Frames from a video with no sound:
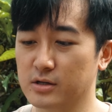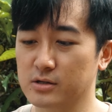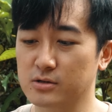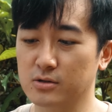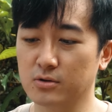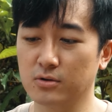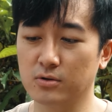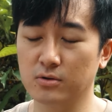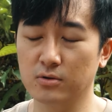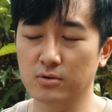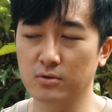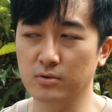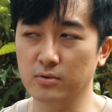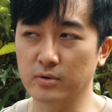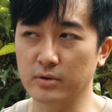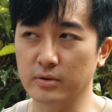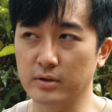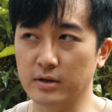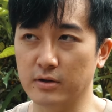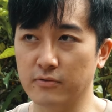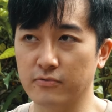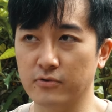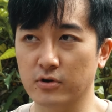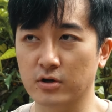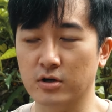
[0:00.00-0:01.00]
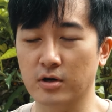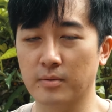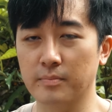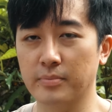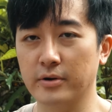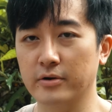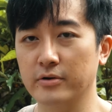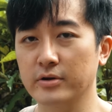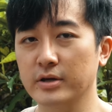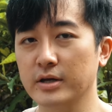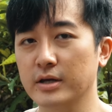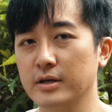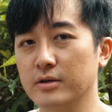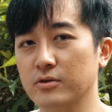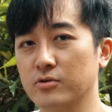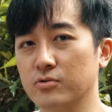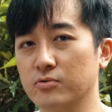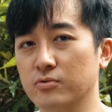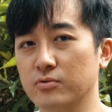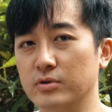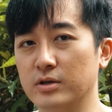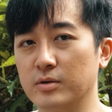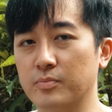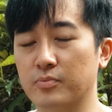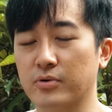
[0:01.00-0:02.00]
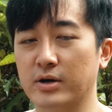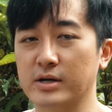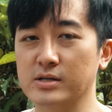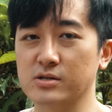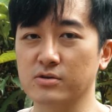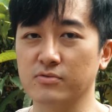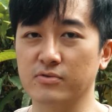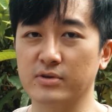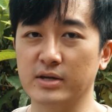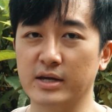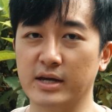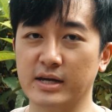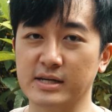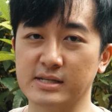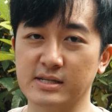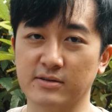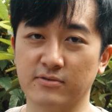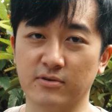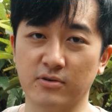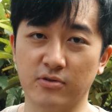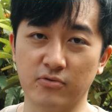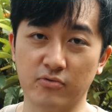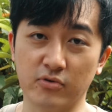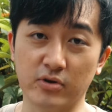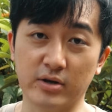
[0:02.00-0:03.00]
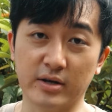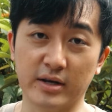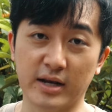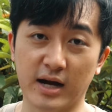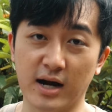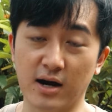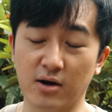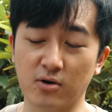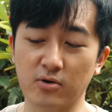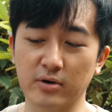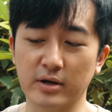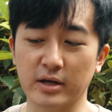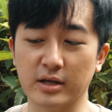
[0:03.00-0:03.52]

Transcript: So if you're comparing it to the price of the A7 III now,